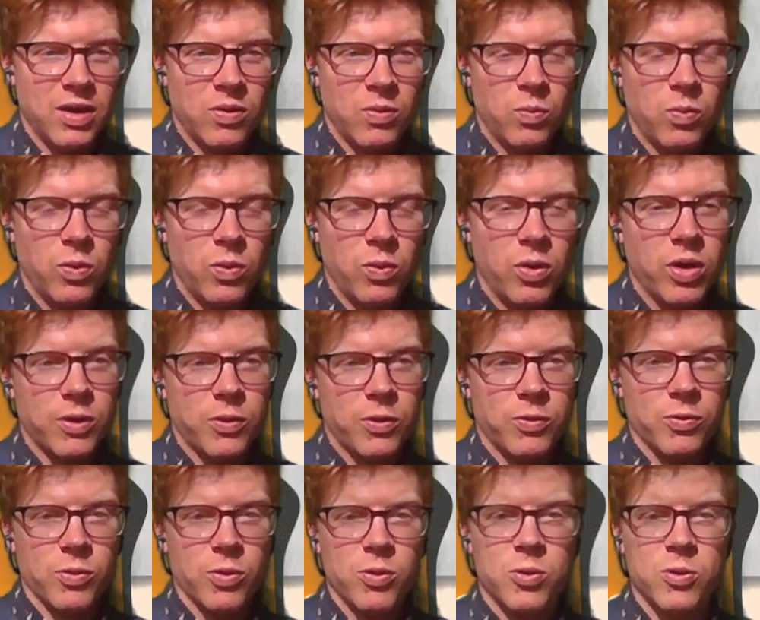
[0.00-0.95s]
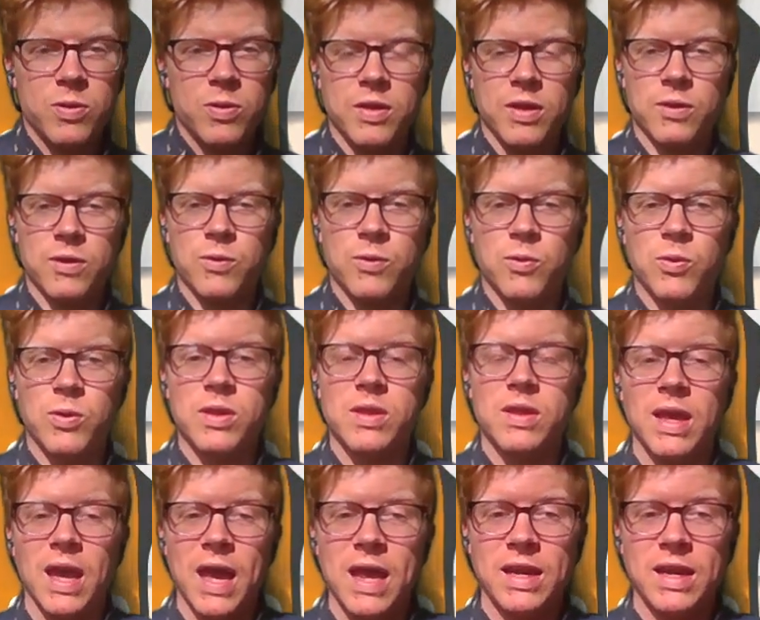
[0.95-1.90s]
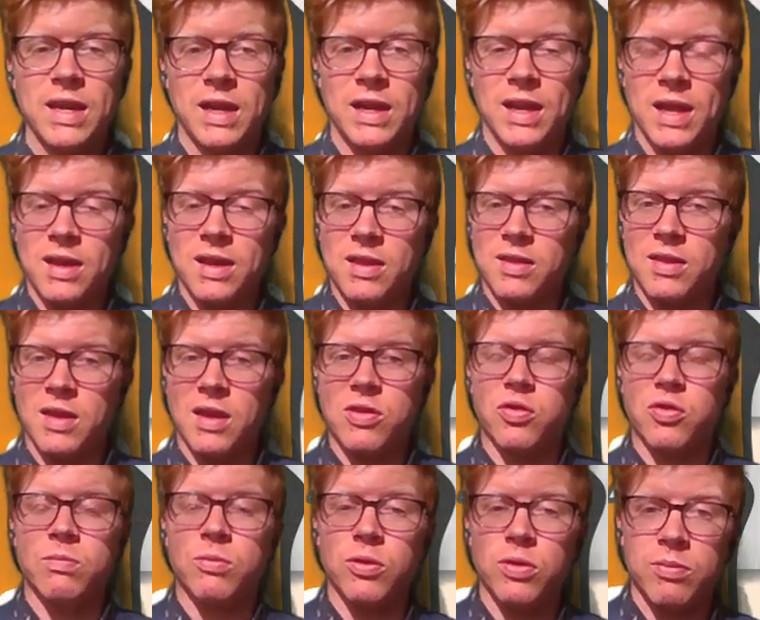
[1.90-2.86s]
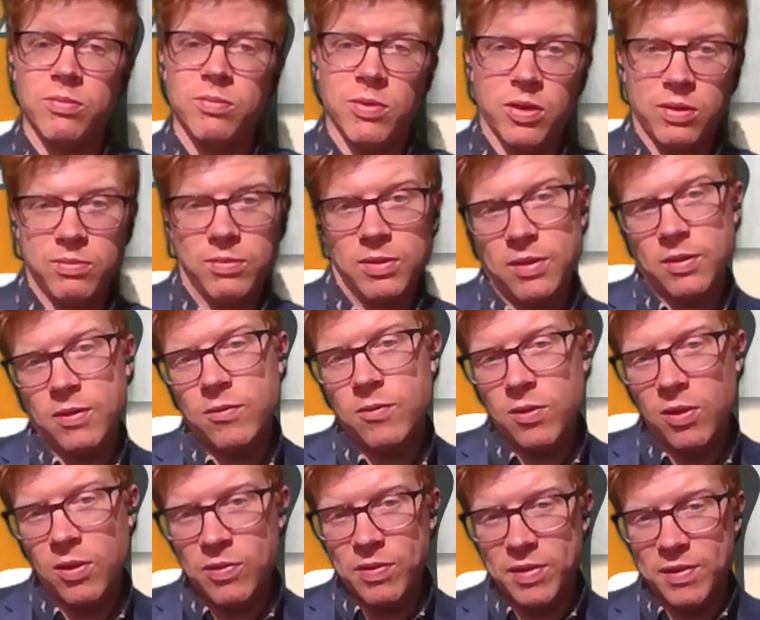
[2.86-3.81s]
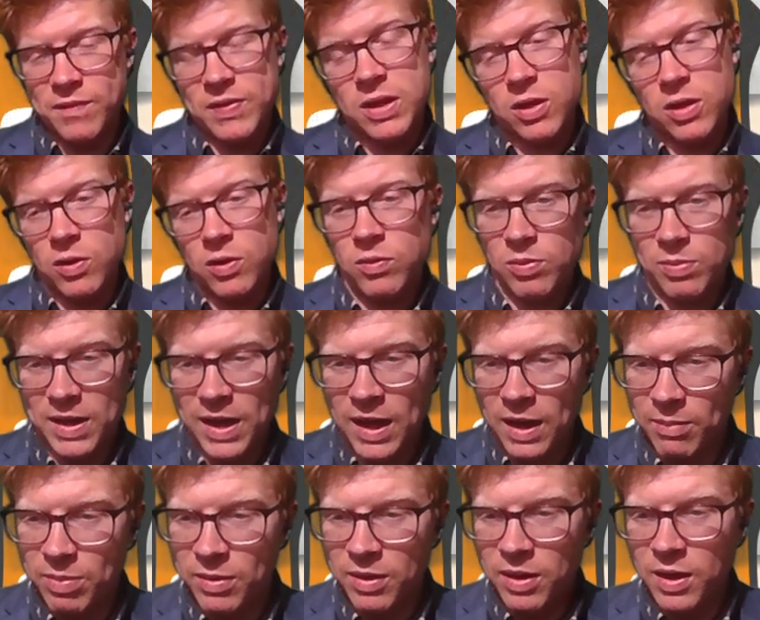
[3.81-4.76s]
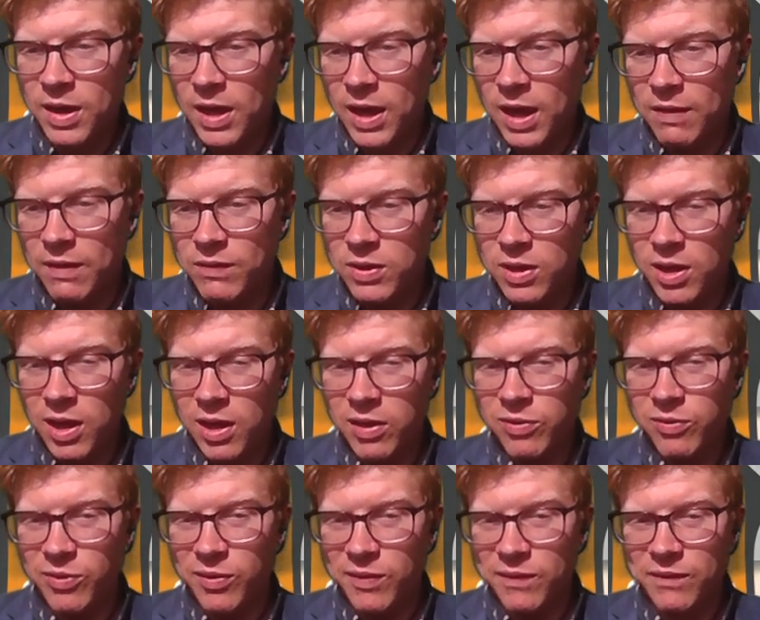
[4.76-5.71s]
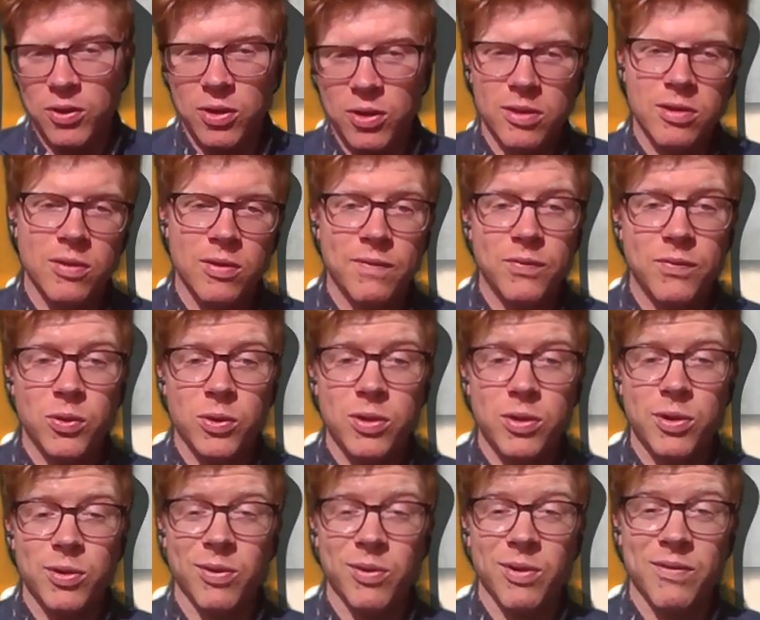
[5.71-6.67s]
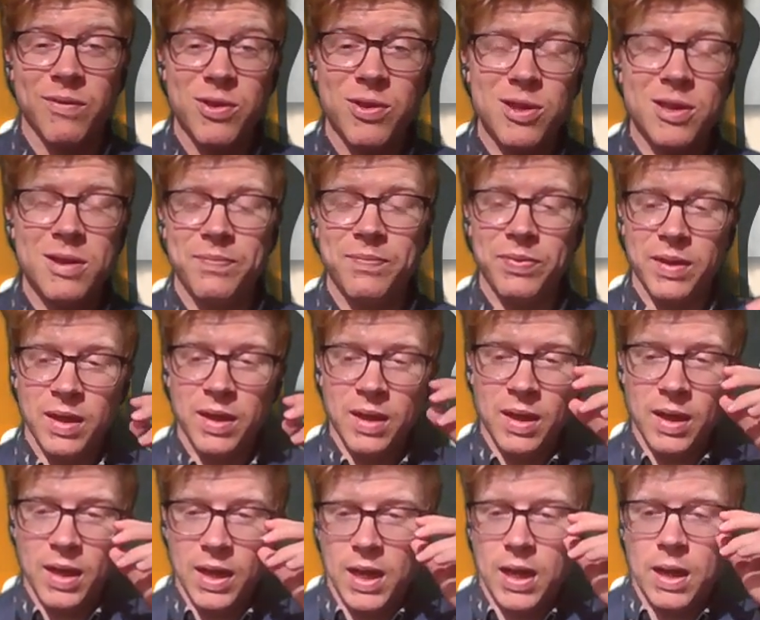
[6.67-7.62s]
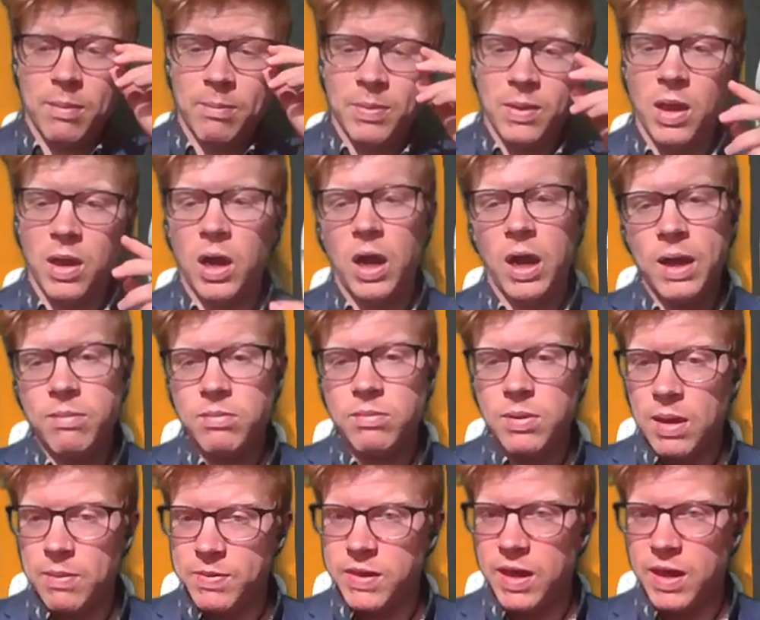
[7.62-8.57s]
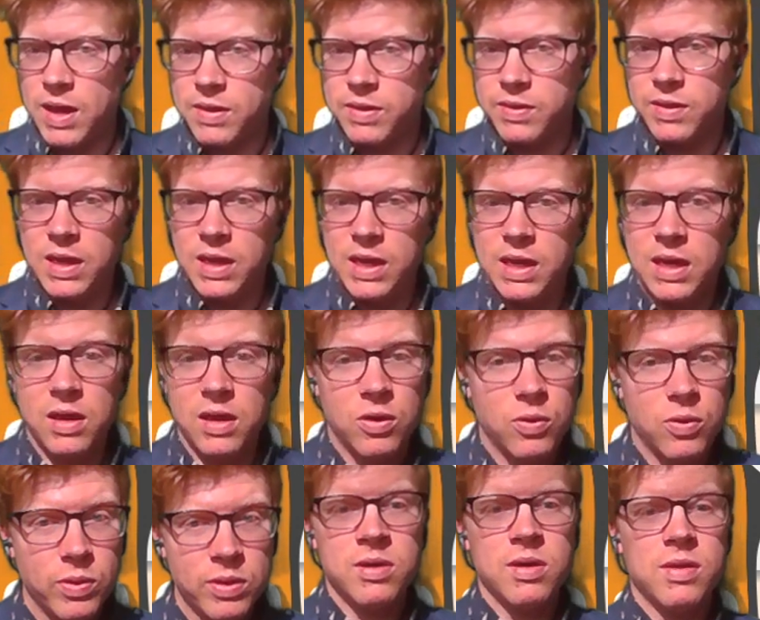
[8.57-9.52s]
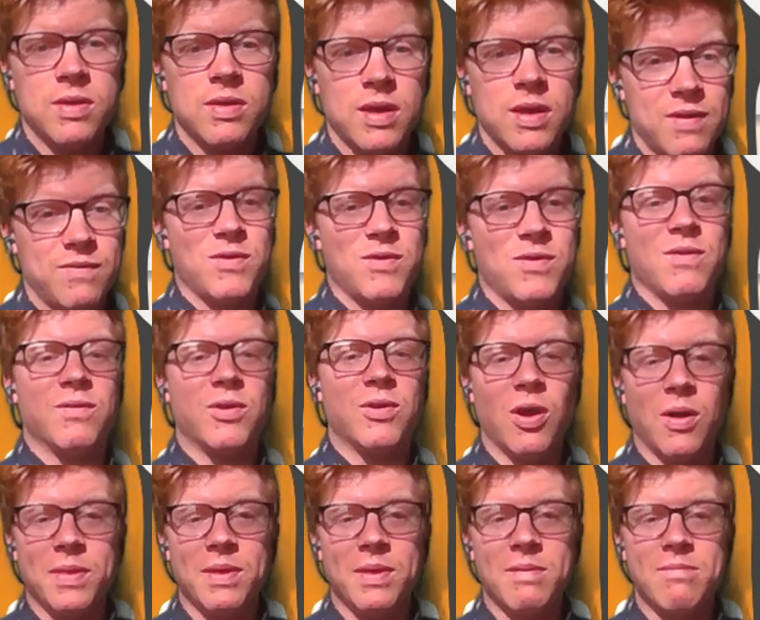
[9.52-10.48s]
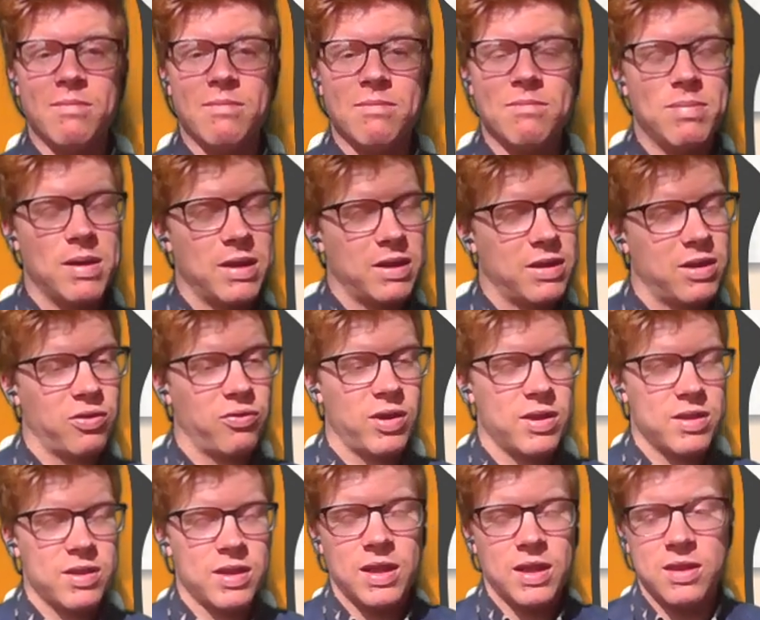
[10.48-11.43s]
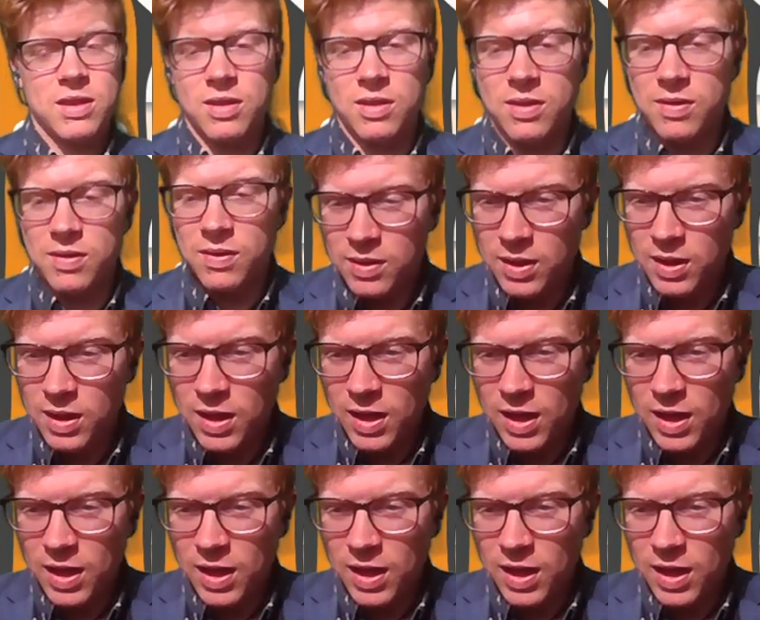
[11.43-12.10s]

work through this quiz again at a later stage, you're more than welcome to do so. The video will be up for you guys to refer to for your revision. I'm happy to answer any questions if you've got them, but congratulations